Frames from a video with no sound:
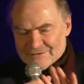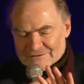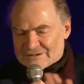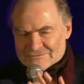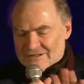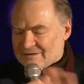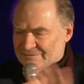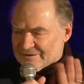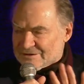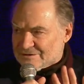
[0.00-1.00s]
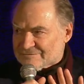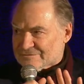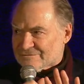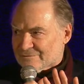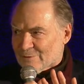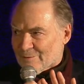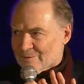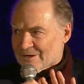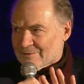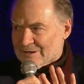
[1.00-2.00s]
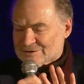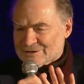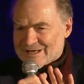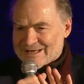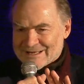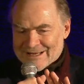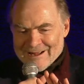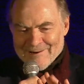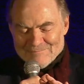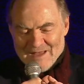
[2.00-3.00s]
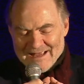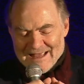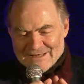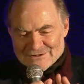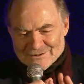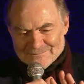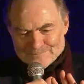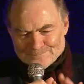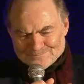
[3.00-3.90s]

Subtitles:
very grey, very different from what we are today, I had to